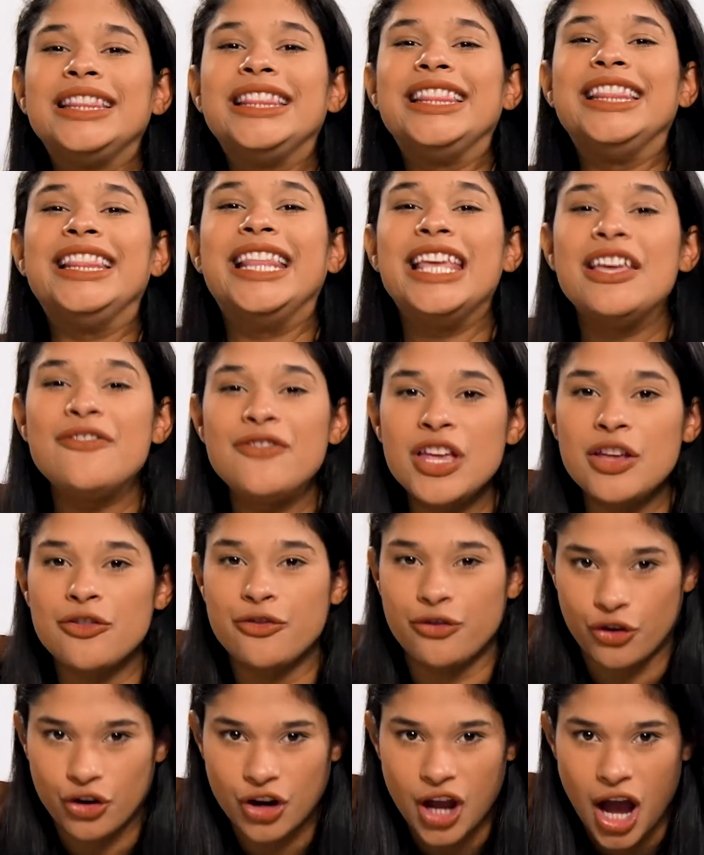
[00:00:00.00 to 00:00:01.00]

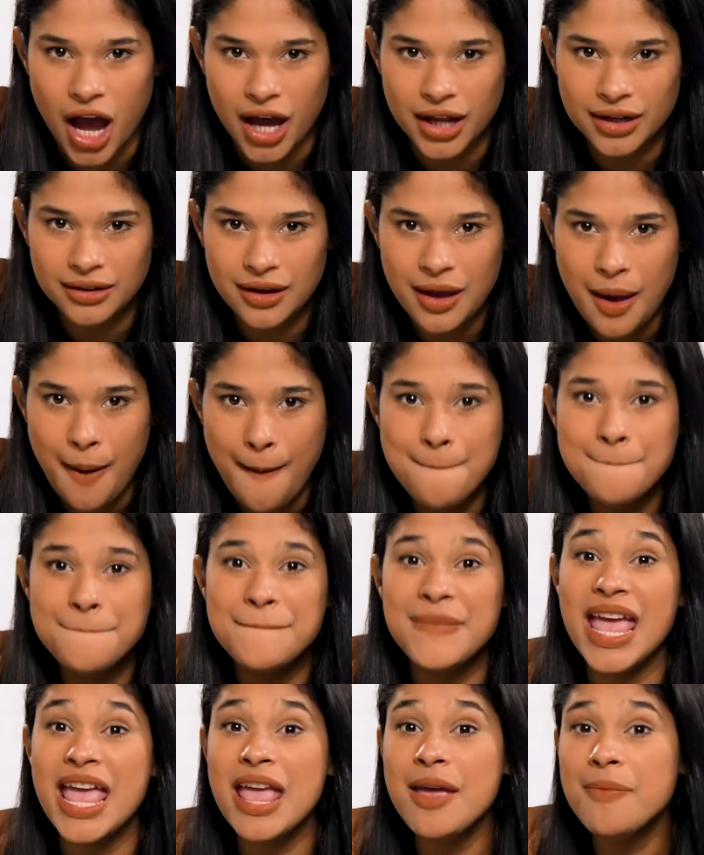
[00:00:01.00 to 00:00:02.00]
living for God.
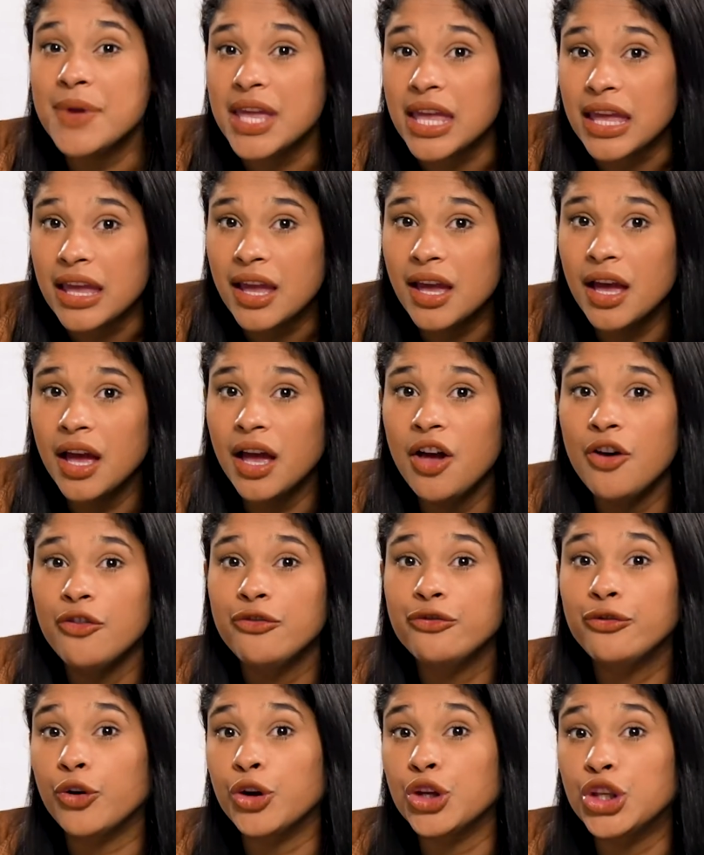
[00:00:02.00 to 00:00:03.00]
Maybe
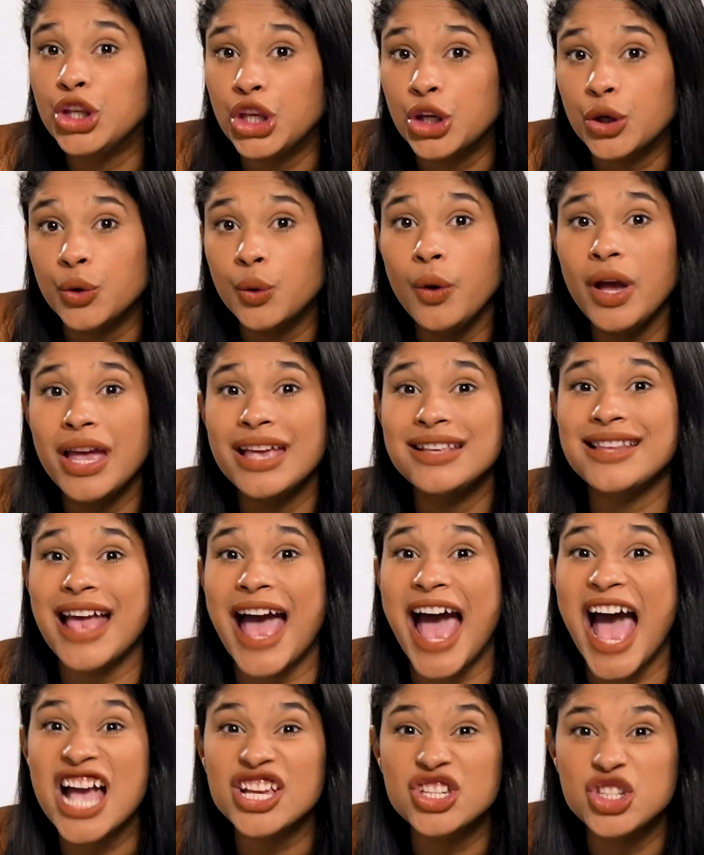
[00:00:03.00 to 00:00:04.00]
for you, it's
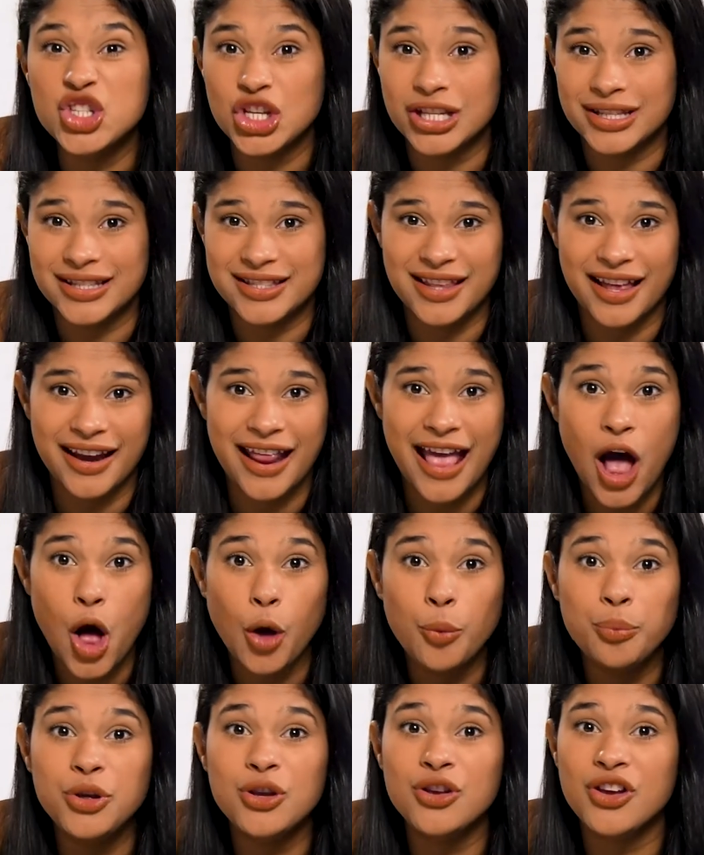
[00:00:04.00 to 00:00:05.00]
actions that
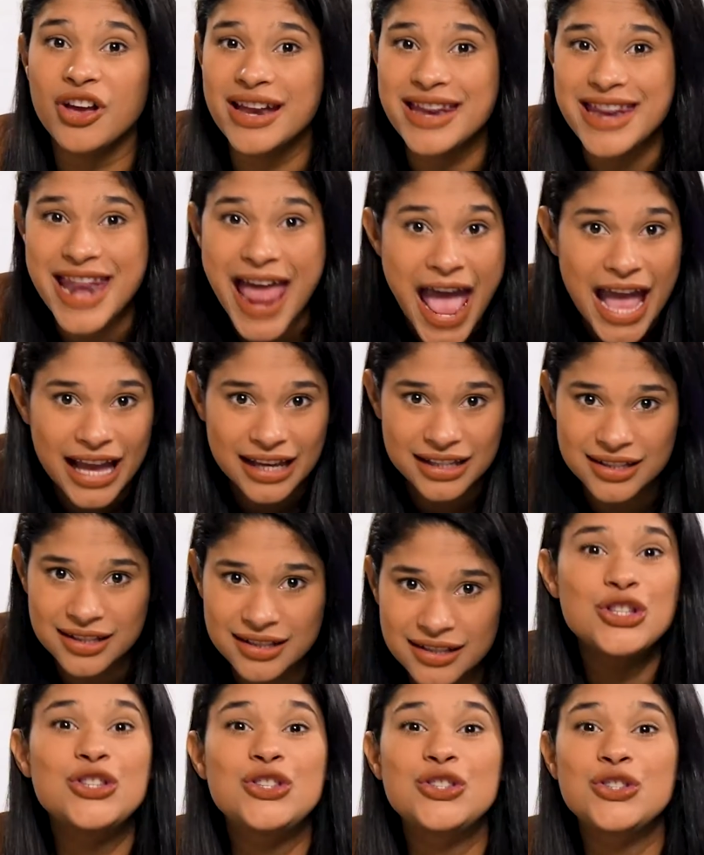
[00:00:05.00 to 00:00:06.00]
help you
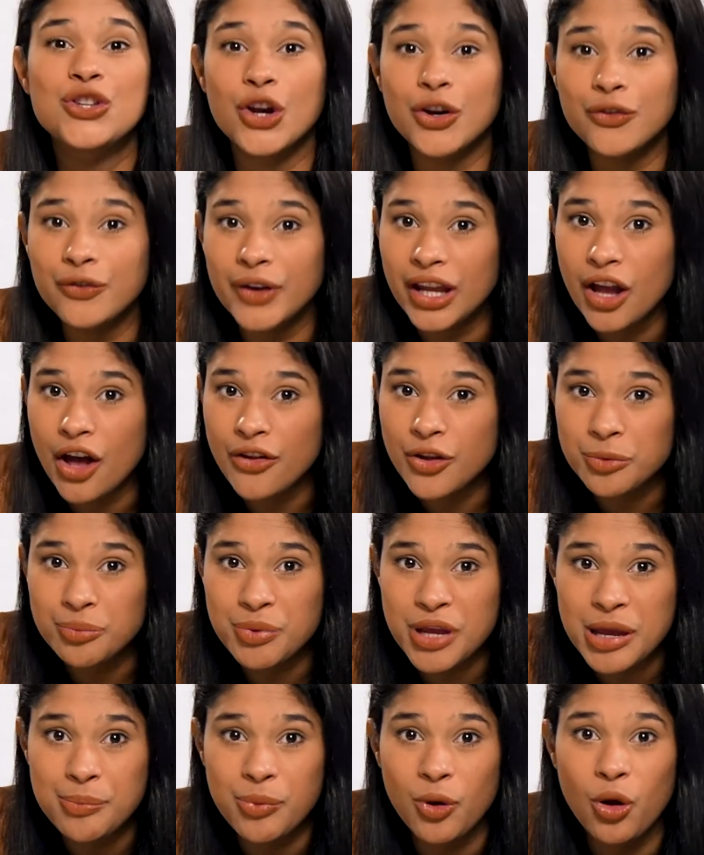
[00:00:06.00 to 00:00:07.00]
connect. Serving other
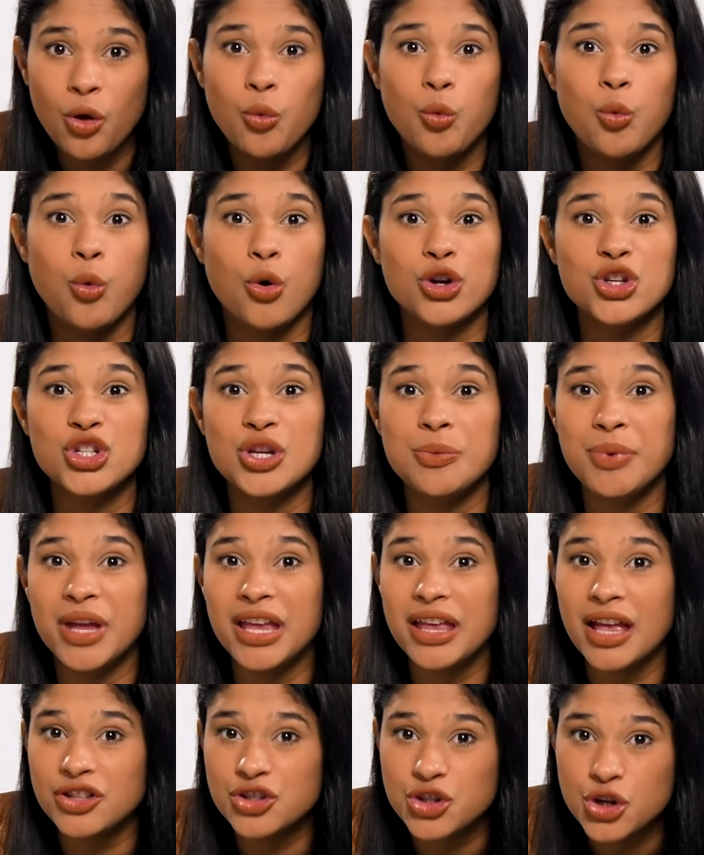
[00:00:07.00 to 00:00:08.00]
people,
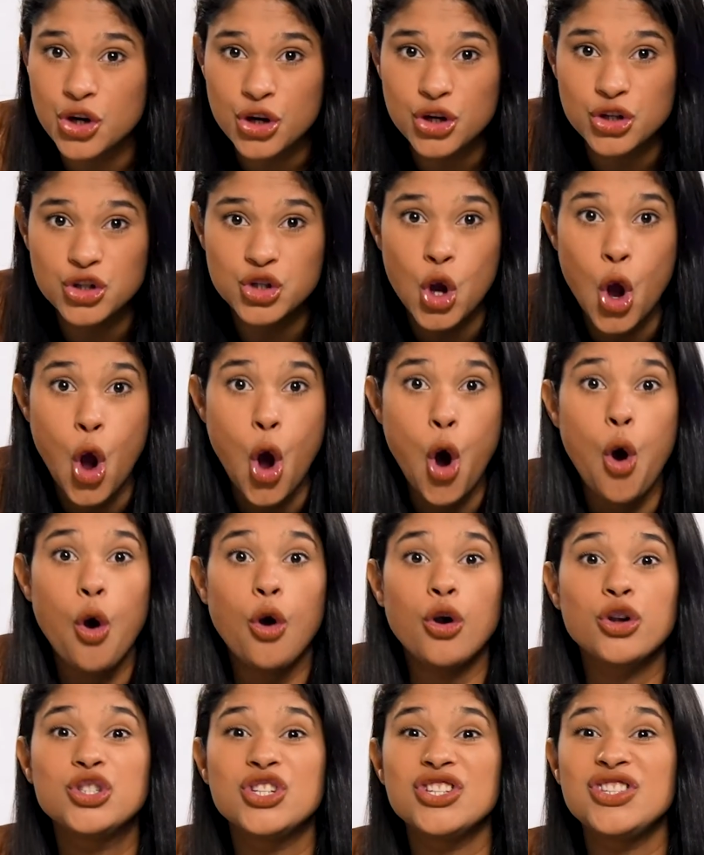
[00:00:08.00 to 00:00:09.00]
worshiping at church,
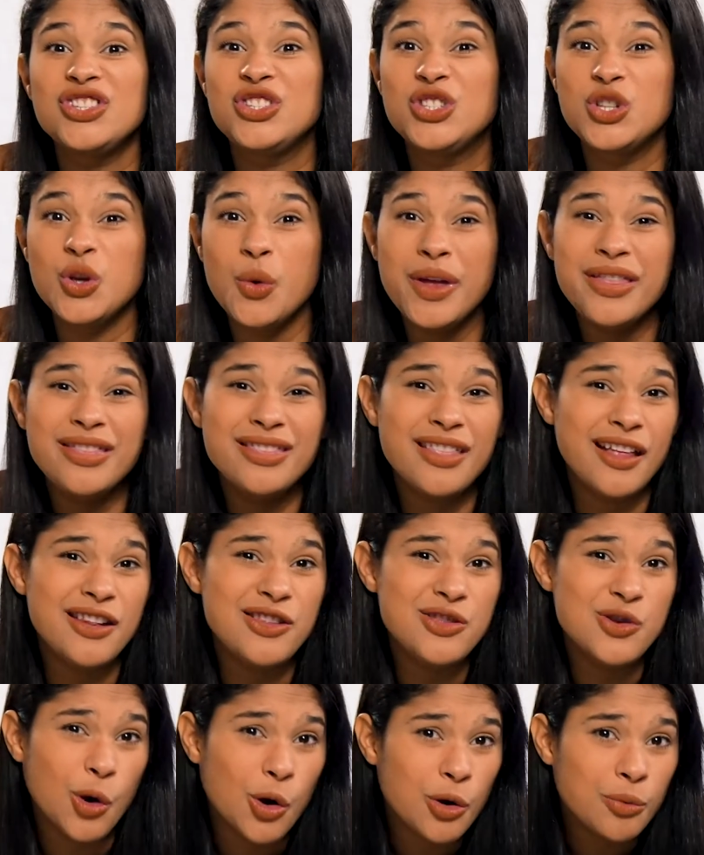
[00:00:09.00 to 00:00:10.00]
or just doing the
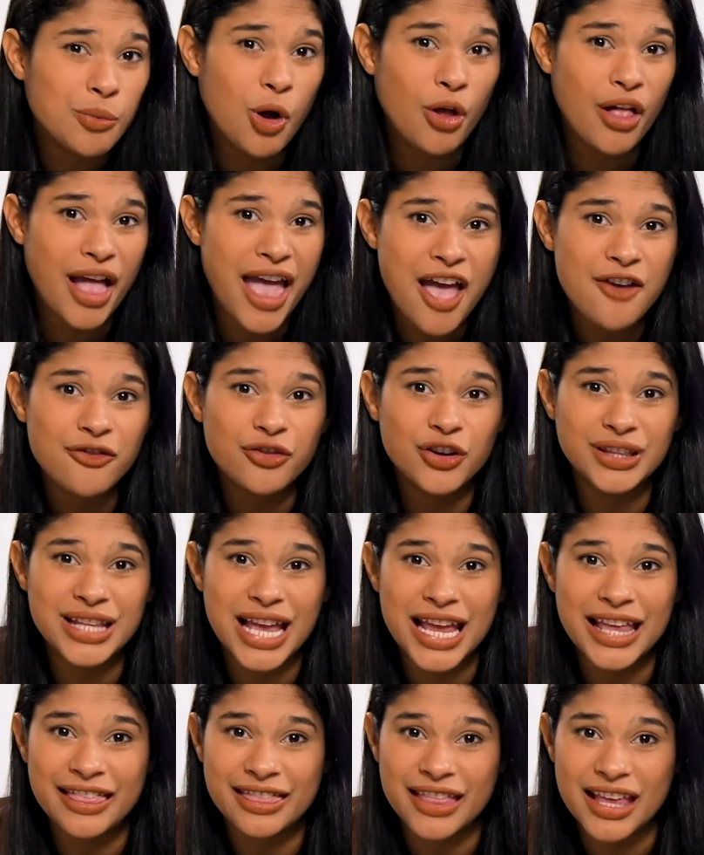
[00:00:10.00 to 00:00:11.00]
normal
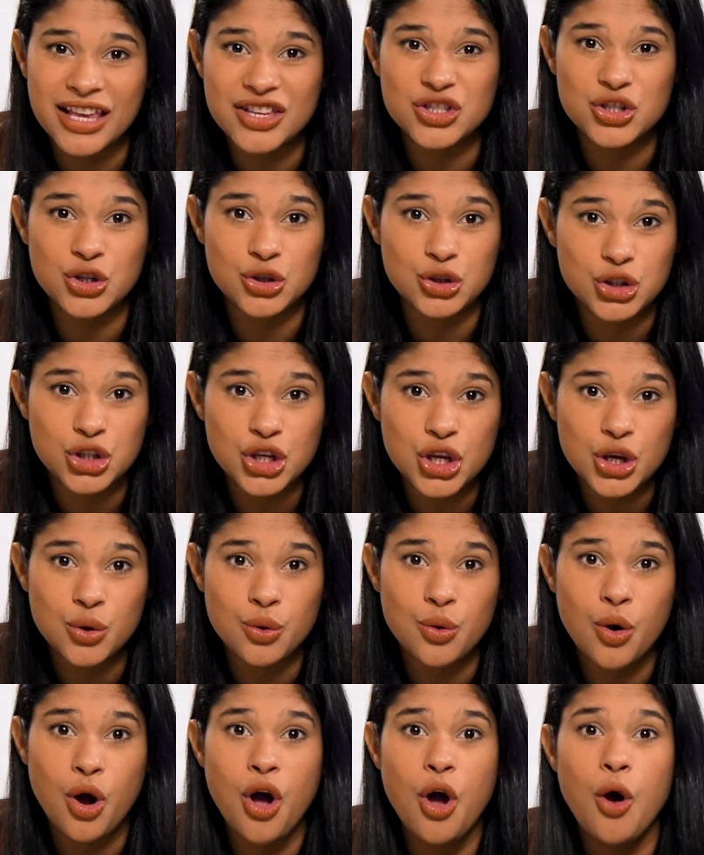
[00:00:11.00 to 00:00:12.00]
everyday things you
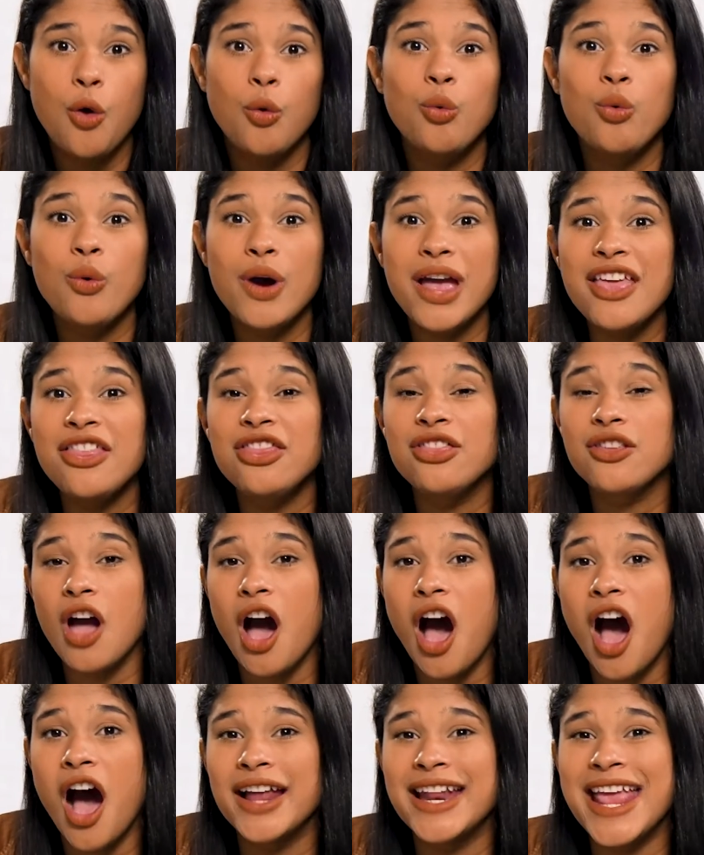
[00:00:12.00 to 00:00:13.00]
do with
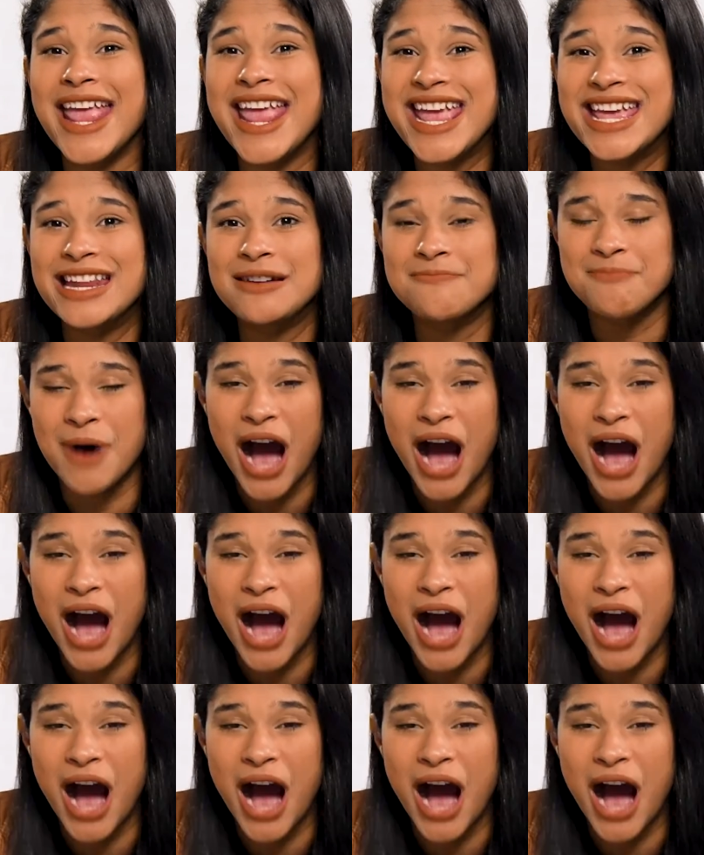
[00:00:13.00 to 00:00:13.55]
God in